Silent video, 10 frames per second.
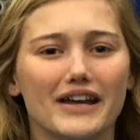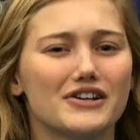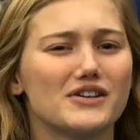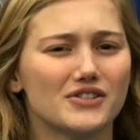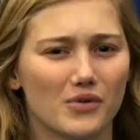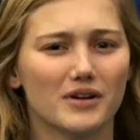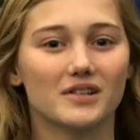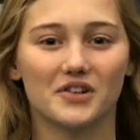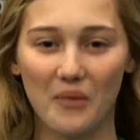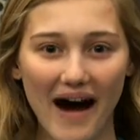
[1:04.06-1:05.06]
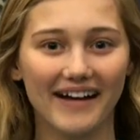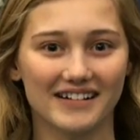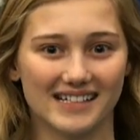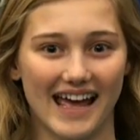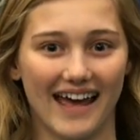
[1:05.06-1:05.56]
Your Sword to Choir
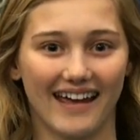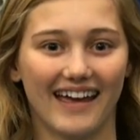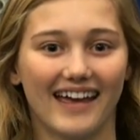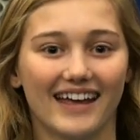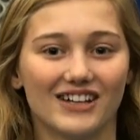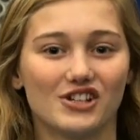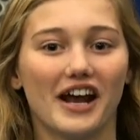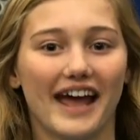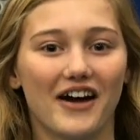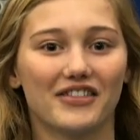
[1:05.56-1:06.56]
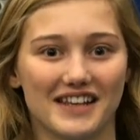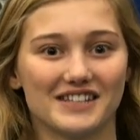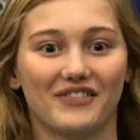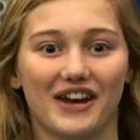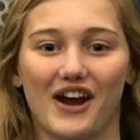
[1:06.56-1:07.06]
Day. Check out this
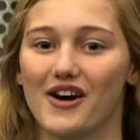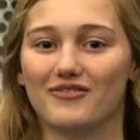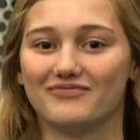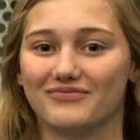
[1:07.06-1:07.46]
video.